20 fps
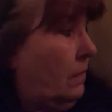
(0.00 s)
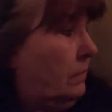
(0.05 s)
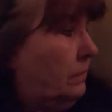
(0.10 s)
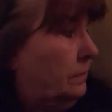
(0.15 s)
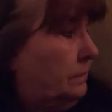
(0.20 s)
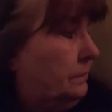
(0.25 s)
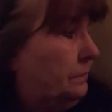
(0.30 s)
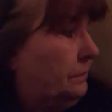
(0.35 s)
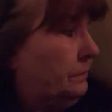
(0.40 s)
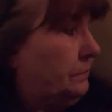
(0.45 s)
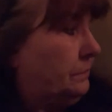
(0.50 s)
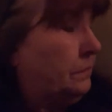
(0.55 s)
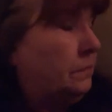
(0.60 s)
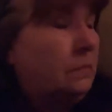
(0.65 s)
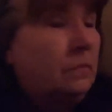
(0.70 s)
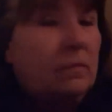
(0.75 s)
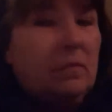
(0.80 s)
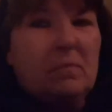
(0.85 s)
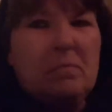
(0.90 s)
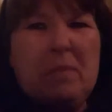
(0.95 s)
The
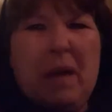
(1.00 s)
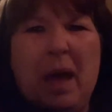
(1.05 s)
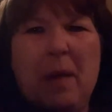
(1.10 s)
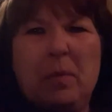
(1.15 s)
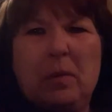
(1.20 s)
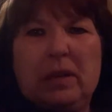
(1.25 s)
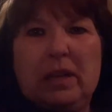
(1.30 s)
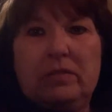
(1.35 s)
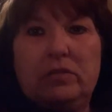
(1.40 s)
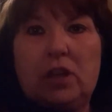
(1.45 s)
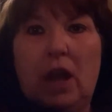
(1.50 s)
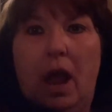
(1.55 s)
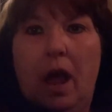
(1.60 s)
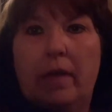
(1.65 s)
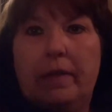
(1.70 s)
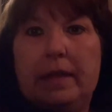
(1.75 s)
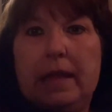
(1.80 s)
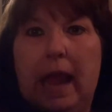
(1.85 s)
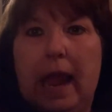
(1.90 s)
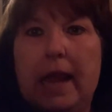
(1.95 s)
Bible gives
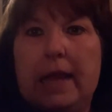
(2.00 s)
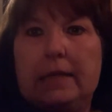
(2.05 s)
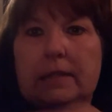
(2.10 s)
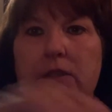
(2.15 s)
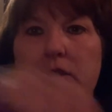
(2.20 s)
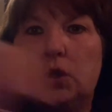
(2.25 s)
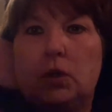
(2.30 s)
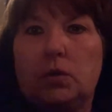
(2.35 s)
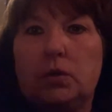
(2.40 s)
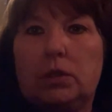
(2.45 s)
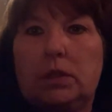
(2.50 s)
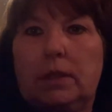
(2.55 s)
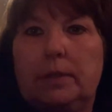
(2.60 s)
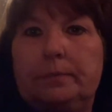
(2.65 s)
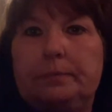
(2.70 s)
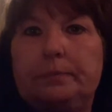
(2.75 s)
y'all the answers.